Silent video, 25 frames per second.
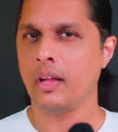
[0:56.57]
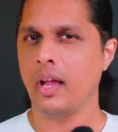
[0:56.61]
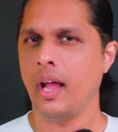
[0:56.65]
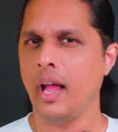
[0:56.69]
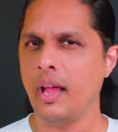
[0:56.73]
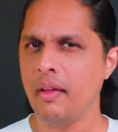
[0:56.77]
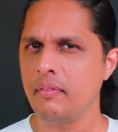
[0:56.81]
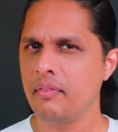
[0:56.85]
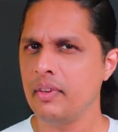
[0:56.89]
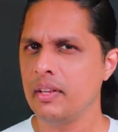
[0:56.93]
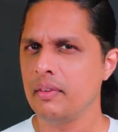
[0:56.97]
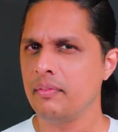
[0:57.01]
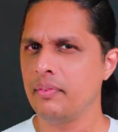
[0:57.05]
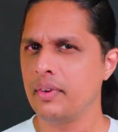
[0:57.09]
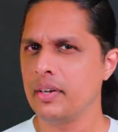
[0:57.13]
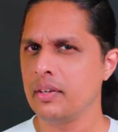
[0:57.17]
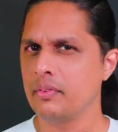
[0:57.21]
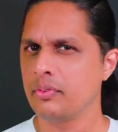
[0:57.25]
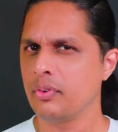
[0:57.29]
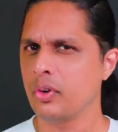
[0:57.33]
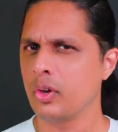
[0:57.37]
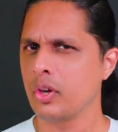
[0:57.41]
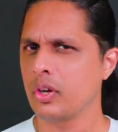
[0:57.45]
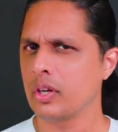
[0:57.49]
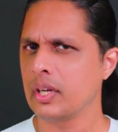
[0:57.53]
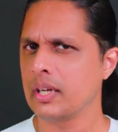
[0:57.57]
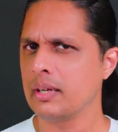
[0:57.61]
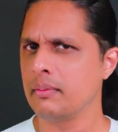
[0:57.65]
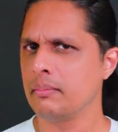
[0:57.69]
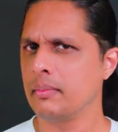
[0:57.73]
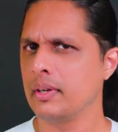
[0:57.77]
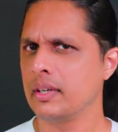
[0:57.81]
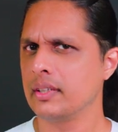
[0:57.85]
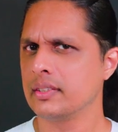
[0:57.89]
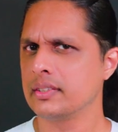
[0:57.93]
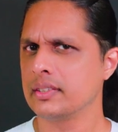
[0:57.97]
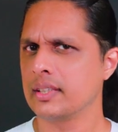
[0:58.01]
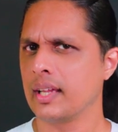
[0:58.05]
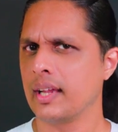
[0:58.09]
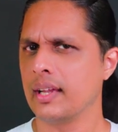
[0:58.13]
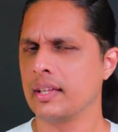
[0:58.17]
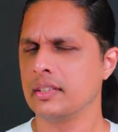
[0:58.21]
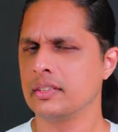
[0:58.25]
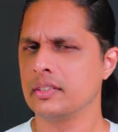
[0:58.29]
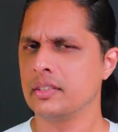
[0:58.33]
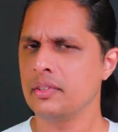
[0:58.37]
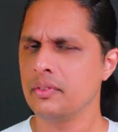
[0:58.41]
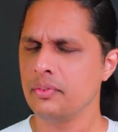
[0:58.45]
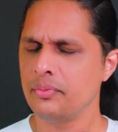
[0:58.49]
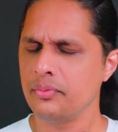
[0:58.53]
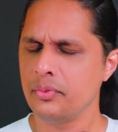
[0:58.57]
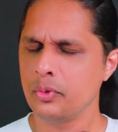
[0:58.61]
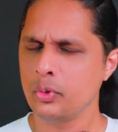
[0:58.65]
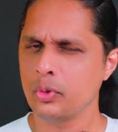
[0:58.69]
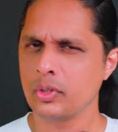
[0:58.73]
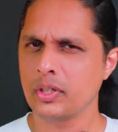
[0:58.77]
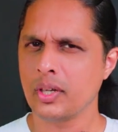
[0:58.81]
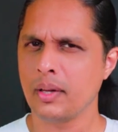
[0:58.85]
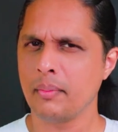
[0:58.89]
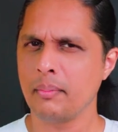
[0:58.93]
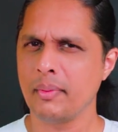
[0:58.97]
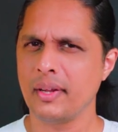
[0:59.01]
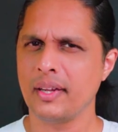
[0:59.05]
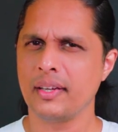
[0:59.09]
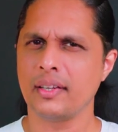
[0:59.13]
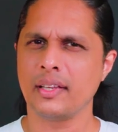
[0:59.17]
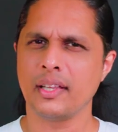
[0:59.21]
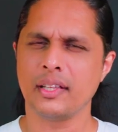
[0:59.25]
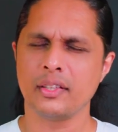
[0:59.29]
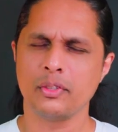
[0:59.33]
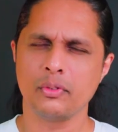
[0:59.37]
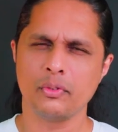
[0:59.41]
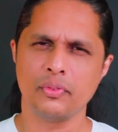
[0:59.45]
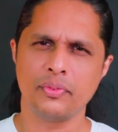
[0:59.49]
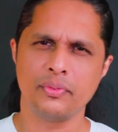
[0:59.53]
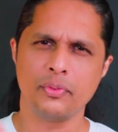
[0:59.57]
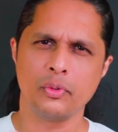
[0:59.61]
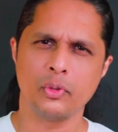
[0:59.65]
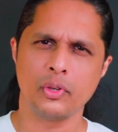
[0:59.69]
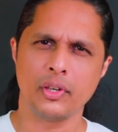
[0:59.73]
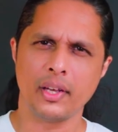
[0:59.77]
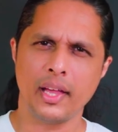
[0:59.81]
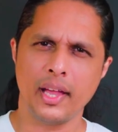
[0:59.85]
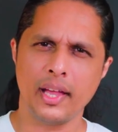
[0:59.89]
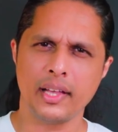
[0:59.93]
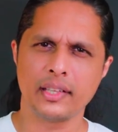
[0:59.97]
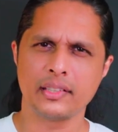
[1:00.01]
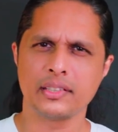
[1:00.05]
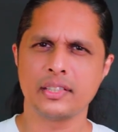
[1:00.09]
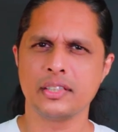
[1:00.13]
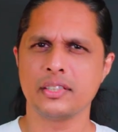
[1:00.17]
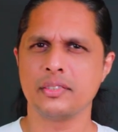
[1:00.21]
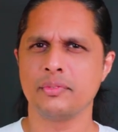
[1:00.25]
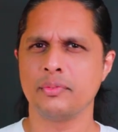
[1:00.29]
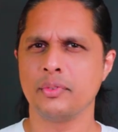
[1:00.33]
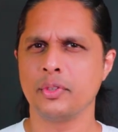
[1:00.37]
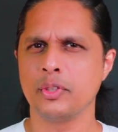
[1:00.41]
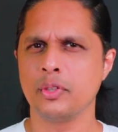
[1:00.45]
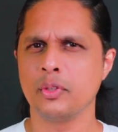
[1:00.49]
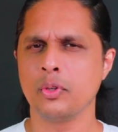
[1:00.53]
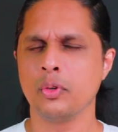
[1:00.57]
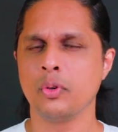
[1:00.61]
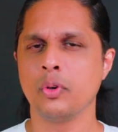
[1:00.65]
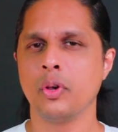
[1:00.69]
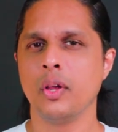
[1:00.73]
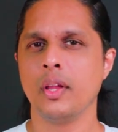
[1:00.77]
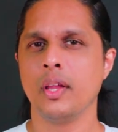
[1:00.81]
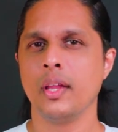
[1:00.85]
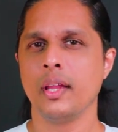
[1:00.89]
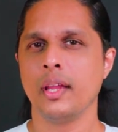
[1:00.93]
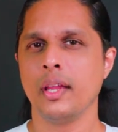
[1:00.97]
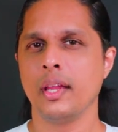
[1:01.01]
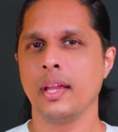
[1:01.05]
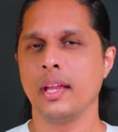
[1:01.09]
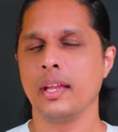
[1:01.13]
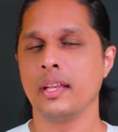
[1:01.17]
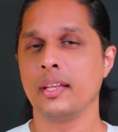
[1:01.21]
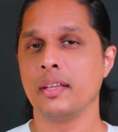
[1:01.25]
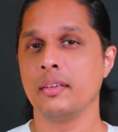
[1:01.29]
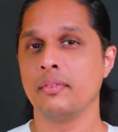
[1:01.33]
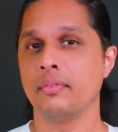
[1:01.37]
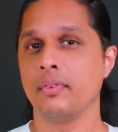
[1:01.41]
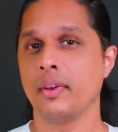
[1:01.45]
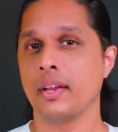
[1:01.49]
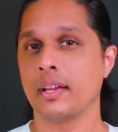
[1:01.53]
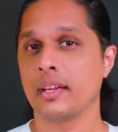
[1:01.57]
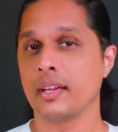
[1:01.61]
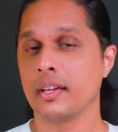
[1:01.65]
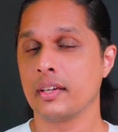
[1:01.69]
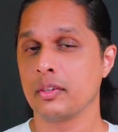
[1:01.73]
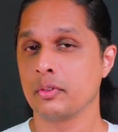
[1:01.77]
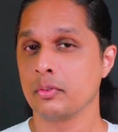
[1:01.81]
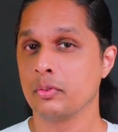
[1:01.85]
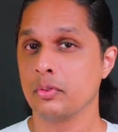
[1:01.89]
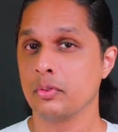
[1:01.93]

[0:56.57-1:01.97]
I will wait for your comments, guys. If you comment and if you like this video and if I get